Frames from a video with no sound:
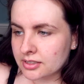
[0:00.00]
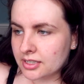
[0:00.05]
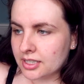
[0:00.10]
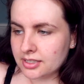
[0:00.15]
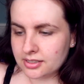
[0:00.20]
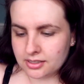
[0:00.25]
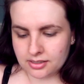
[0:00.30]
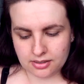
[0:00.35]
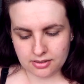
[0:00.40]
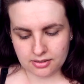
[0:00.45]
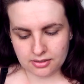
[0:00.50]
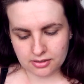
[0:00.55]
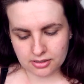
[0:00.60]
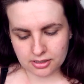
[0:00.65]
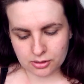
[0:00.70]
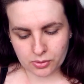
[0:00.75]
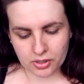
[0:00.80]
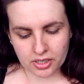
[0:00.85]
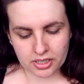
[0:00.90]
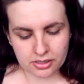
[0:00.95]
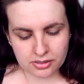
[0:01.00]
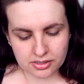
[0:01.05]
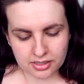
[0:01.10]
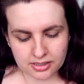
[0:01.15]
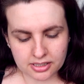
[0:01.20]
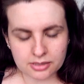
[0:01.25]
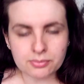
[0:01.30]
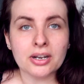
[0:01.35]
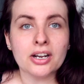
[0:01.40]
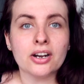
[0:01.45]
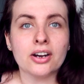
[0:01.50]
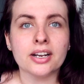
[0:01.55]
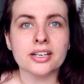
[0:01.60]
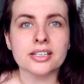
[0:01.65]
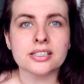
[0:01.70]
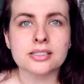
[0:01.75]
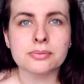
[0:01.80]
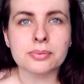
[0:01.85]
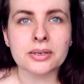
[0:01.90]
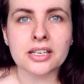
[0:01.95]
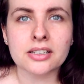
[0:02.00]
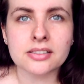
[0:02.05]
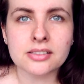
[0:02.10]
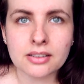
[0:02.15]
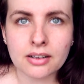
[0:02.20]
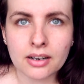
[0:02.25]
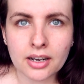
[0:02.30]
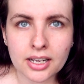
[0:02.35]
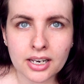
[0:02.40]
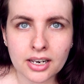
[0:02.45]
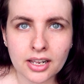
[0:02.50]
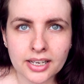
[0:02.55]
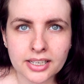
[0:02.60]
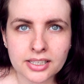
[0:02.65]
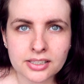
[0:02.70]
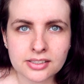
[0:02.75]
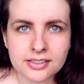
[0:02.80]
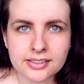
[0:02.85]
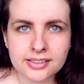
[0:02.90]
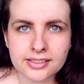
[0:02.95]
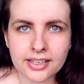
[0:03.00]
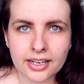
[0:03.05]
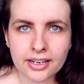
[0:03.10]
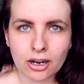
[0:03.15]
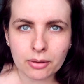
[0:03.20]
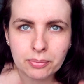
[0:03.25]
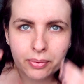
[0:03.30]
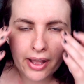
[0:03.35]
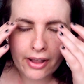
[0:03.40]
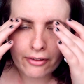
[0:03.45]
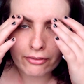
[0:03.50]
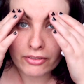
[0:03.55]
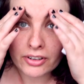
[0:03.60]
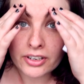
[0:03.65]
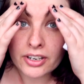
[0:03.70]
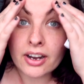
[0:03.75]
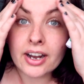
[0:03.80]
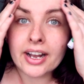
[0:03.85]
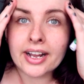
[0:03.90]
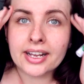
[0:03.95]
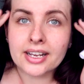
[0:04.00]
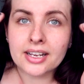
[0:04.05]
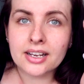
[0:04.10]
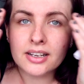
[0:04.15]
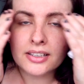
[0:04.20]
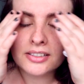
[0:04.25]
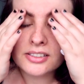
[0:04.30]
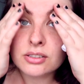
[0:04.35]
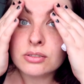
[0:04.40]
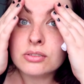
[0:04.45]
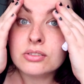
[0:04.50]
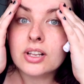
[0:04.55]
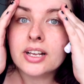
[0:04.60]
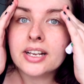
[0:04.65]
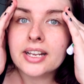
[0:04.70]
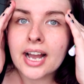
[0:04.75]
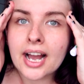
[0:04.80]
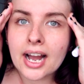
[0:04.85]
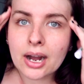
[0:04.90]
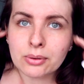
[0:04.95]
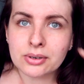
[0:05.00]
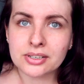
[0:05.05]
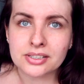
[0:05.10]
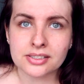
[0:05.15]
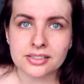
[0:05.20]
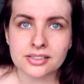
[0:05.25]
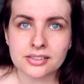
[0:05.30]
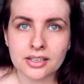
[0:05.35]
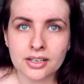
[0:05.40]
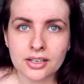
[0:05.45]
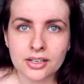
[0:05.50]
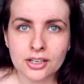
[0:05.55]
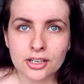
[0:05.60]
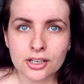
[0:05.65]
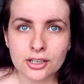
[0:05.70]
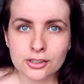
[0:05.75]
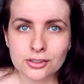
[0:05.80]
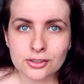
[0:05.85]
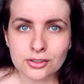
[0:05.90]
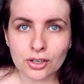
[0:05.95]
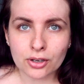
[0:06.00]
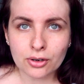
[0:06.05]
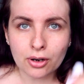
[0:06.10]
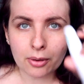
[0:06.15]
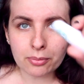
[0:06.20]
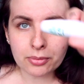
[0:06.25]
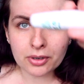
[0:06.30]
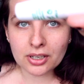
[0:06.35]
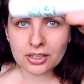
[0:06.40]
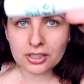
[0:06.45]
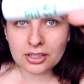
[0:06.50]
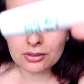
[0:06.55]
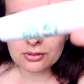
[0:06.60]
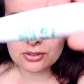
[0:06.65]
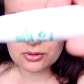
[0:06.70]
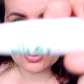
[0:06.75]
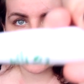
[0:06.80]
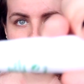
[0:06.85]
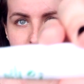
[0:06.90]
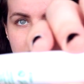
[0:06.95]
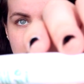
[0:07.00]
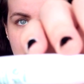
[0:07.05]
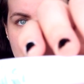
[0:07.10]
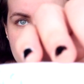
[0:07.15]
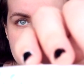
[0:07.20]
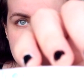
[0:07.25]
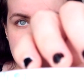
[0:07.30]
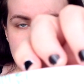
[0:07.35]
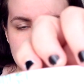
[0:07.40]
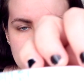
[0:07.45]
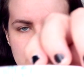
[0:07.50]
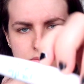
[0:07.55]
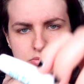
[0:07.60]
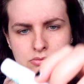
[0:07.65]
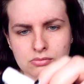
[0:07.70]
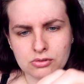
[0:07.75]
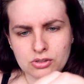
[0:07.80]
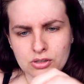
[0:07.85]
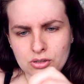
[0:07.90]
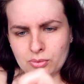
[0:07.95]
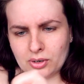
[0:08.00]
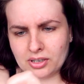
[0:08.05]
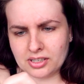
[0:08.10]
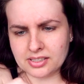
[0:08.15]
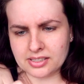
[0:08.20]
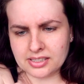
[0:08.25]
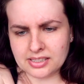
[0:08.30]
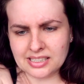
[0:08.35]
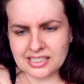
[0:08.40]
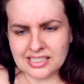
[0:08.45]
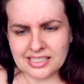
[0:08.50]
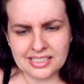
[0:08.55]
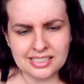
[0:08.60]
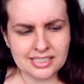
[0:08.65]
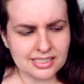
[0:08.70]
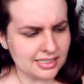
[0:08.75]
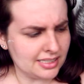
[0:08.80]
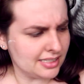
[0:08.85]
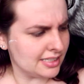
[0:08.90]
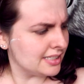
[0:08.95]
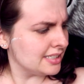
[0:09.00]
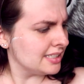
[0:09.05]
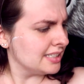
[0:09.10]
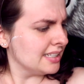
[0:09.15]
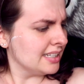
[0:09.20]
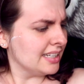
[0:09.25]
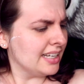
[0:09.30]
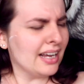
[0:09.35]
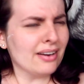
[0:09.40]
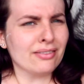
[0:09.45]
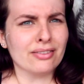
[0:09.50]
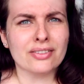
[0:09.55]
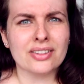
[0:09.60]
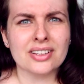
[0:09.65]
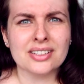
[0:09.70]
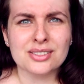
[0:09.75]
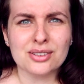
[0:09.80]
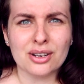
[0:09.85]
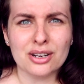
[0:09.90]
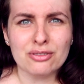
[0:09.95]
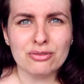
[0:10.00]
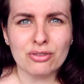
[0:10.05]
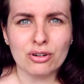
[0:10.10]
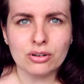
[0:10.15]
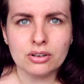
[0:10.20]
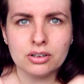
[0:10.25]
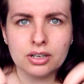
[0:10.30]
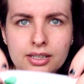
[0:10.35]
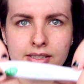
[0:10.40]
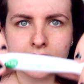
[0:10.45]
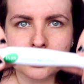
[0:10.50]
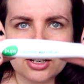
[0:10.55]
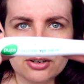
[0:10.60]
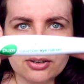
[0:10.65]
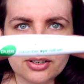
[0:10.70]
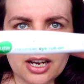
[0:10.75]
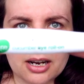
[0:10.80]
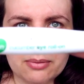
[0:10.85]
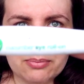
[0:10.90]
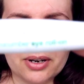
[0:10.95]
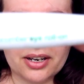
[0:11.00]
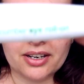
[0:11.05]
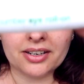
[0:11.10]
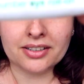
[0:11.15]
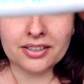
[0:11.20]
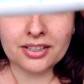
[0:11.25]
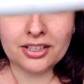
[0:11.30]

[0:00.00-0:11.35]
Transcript: This is what I use under my eyes because I like to stay up every night till late hours. So I'm gonna use one of these. Oh God, where is it? Ugh, everything's going wrong. It's cucumber.